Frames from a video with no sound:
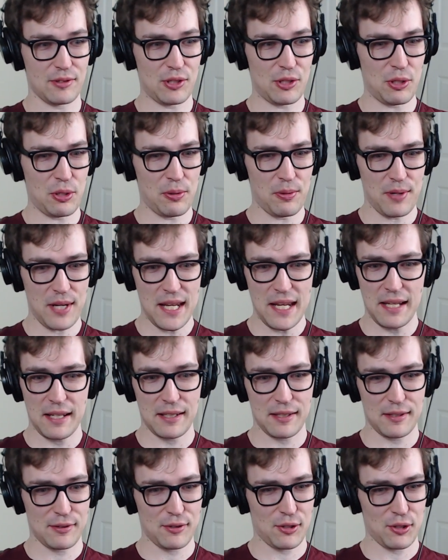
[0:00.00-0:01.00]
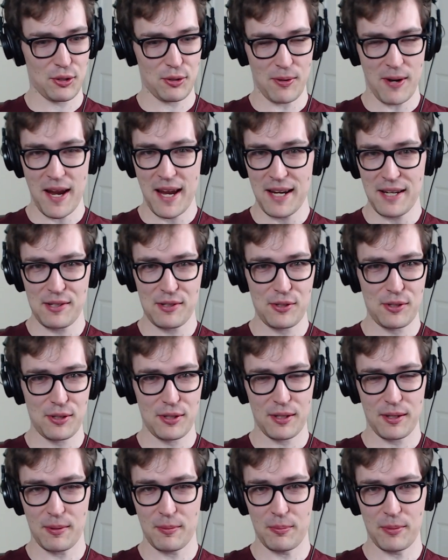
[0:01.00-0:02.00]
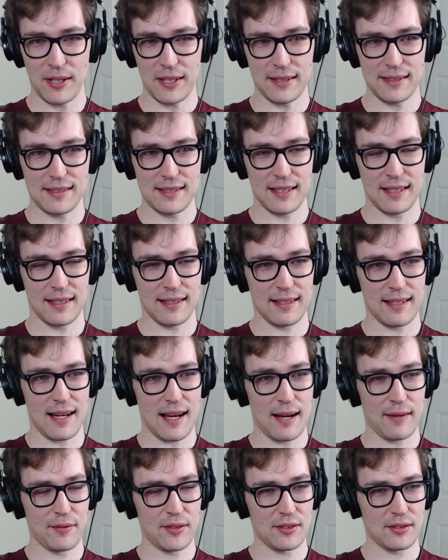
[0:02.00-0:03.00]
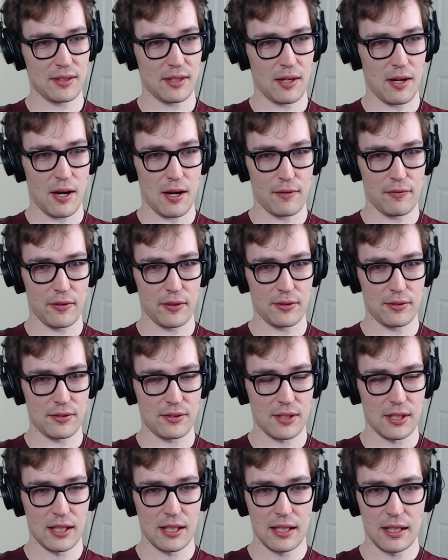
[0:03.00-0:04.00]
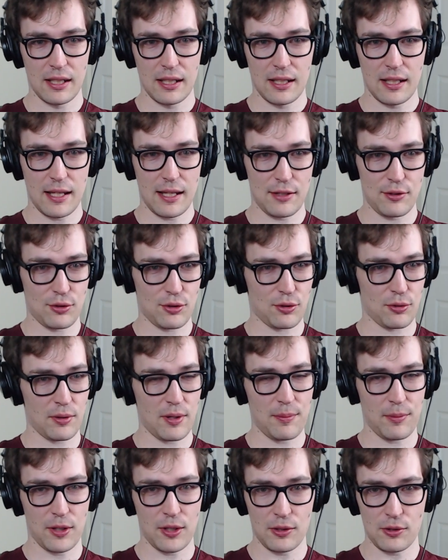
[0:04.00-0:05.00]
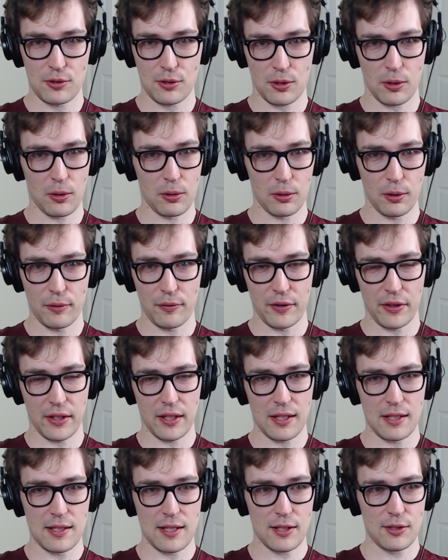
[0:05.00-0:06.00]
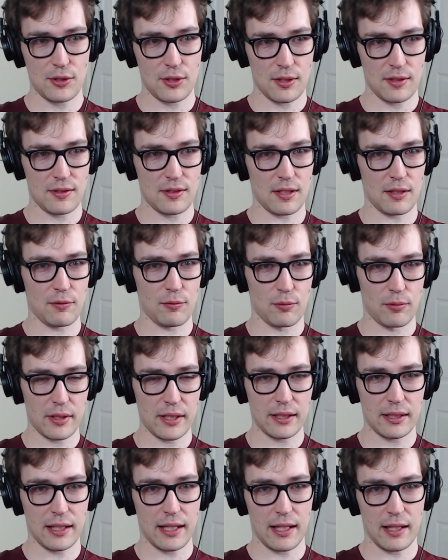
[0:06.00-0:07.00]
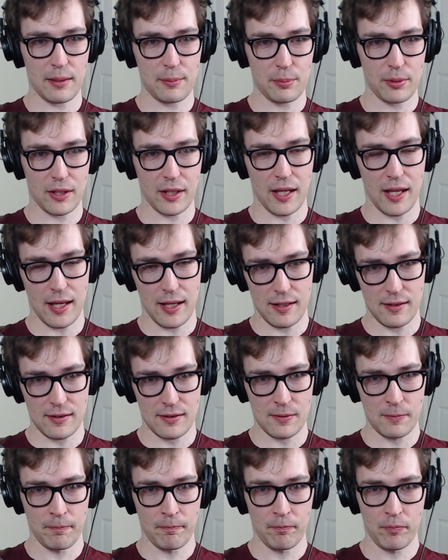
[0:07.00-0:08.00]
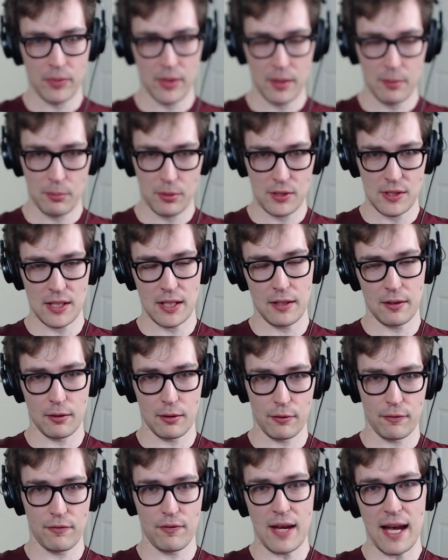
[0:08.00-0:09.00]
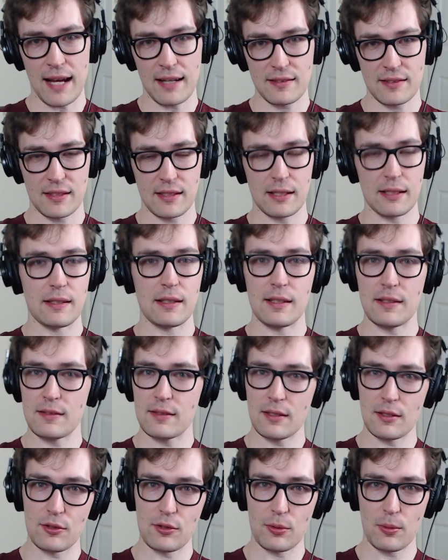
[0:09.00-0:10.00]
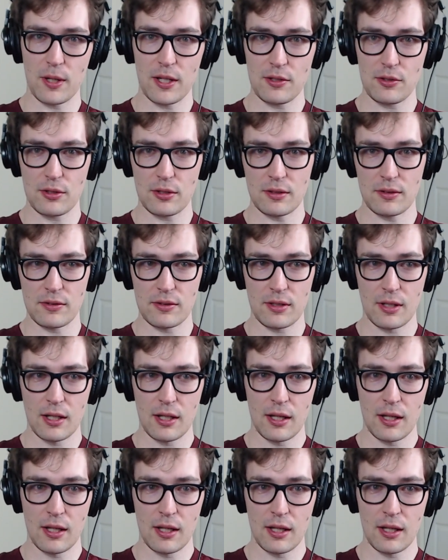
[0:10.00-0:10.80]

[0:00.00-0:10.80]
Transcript: unique, strange, but uh, obviously offers extreme control over the conditions and really implicates particular fats in these situations.